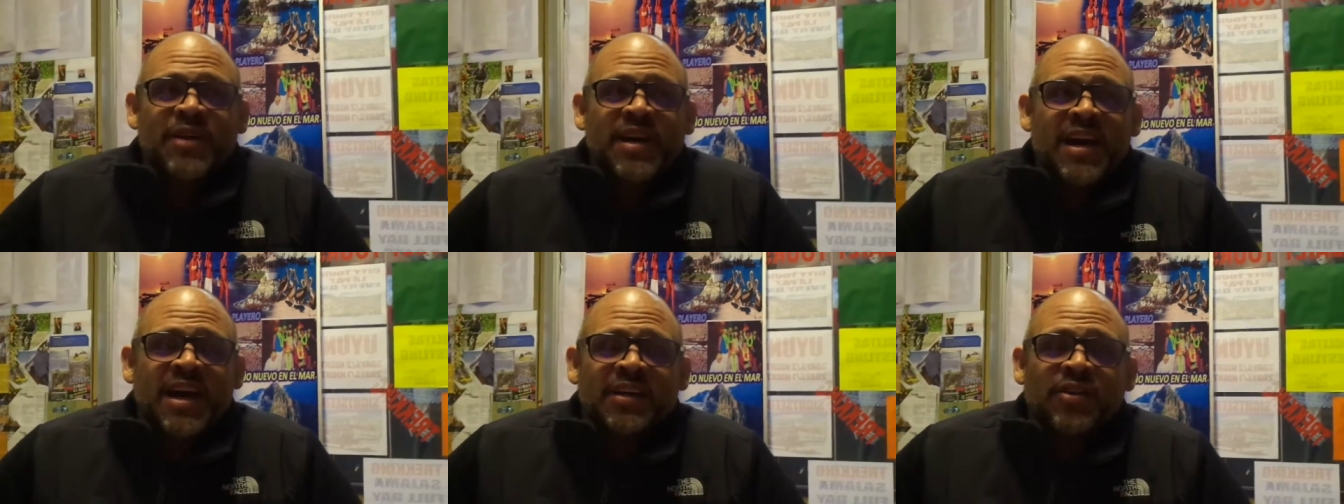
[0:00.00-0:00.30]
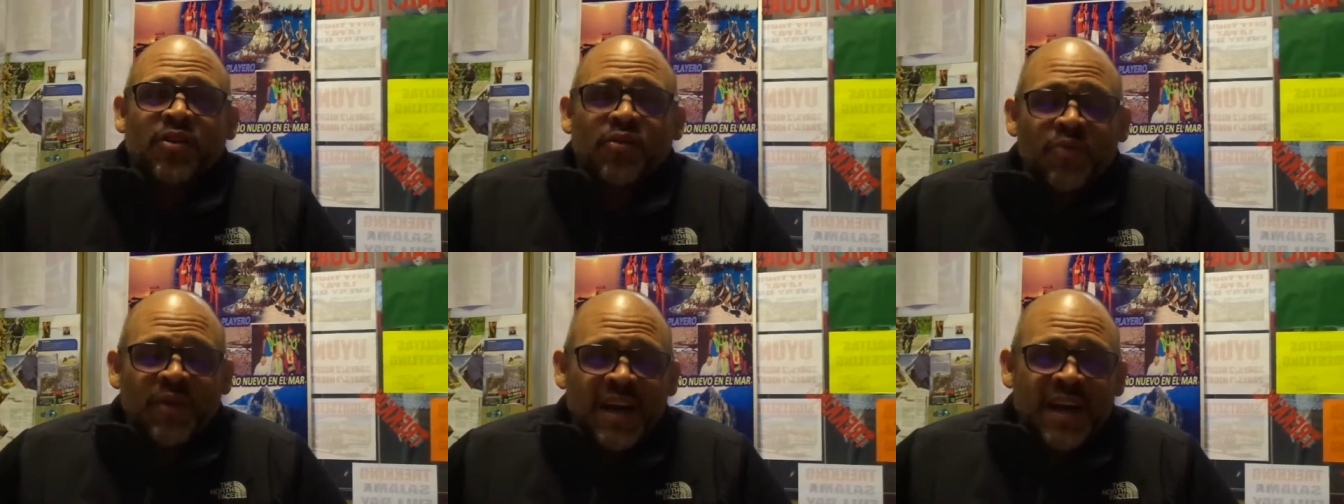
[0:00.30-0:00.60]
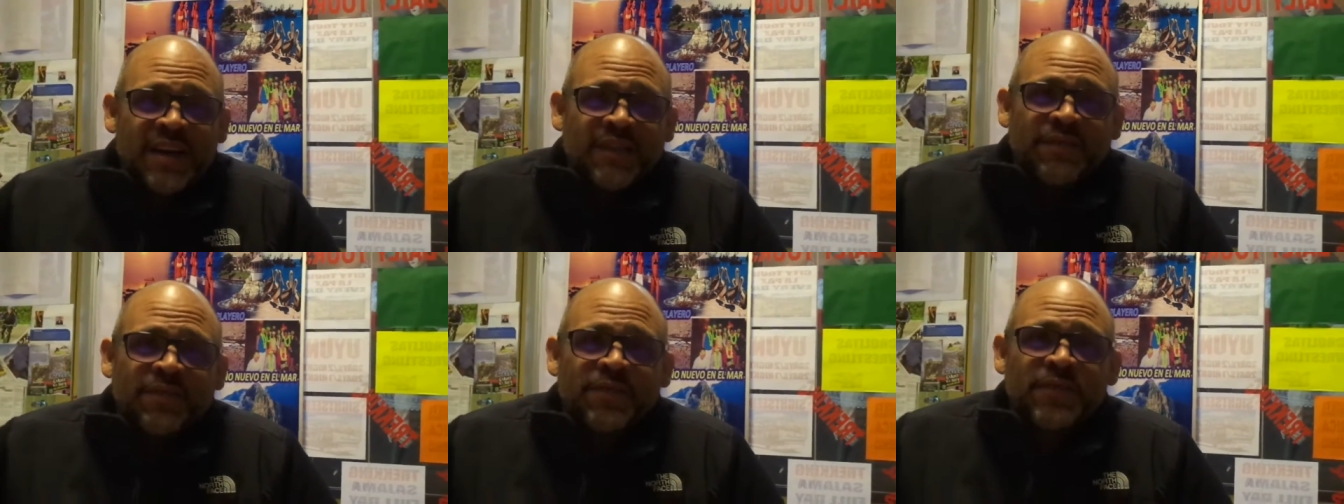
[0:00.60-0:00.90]
We had
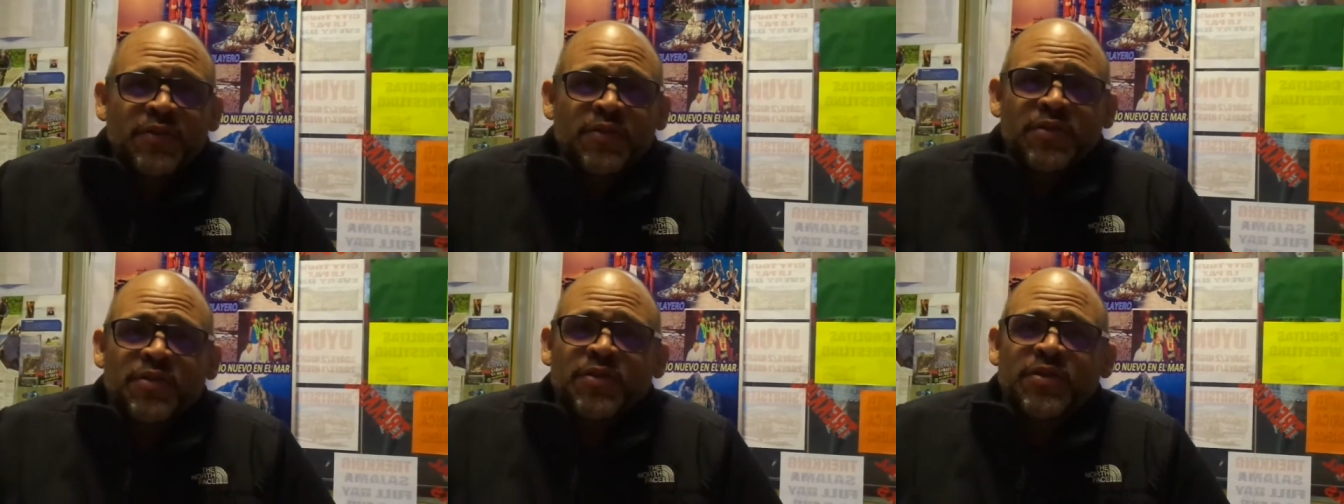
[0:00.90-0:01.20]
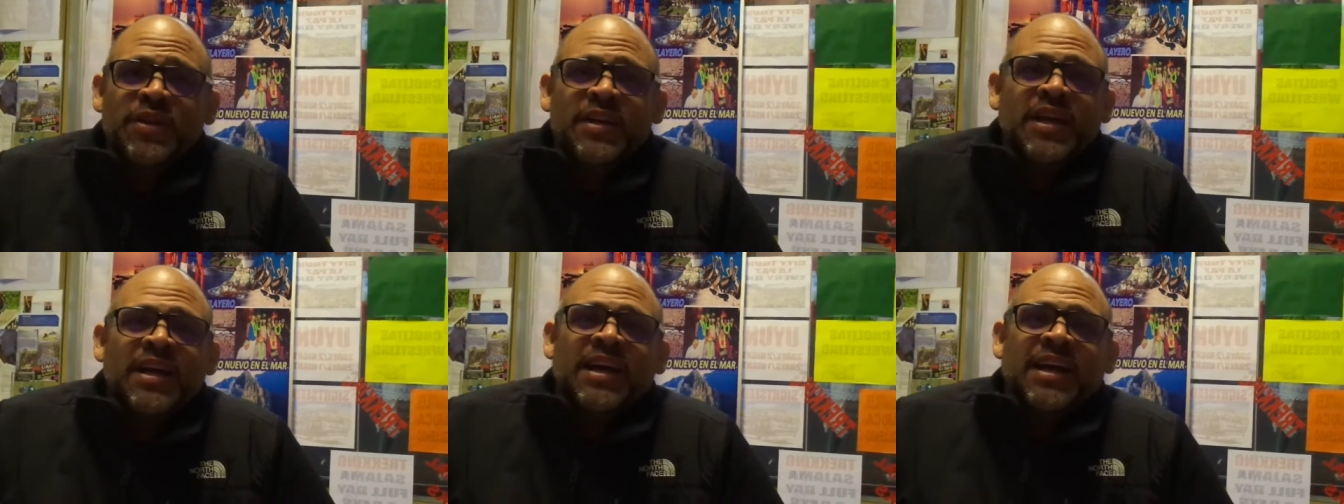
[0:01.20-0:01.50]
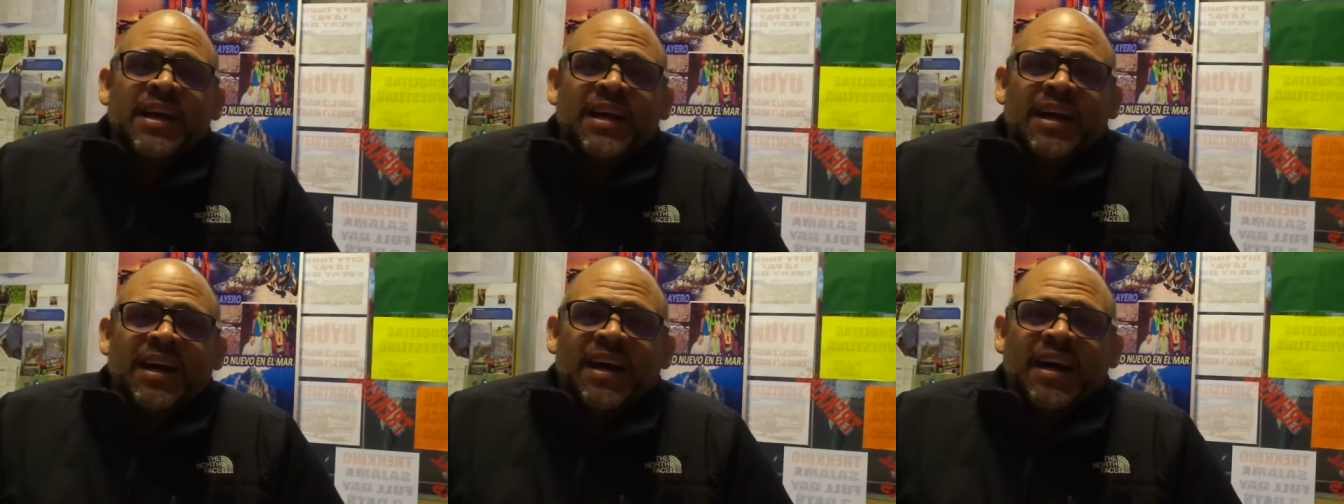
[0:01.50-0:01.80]
great food,
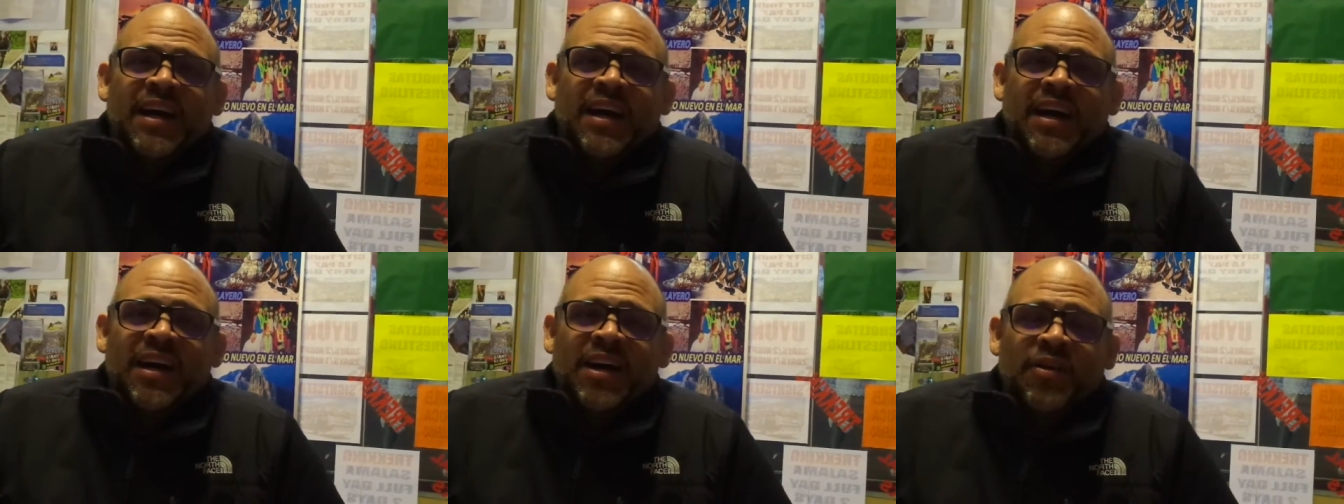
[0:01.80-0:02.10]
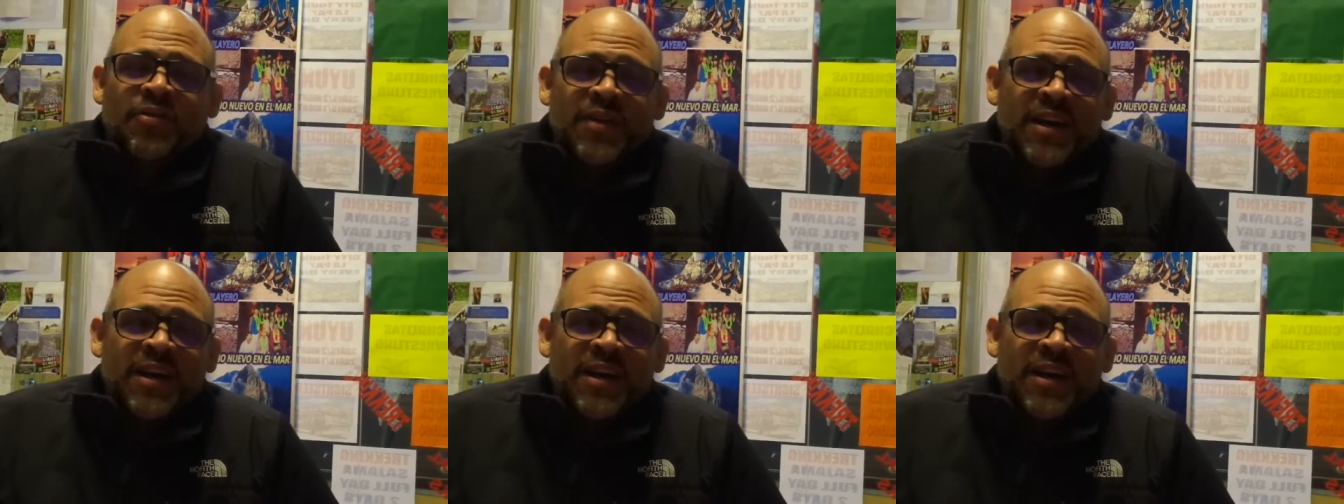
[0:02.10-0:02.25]
uh,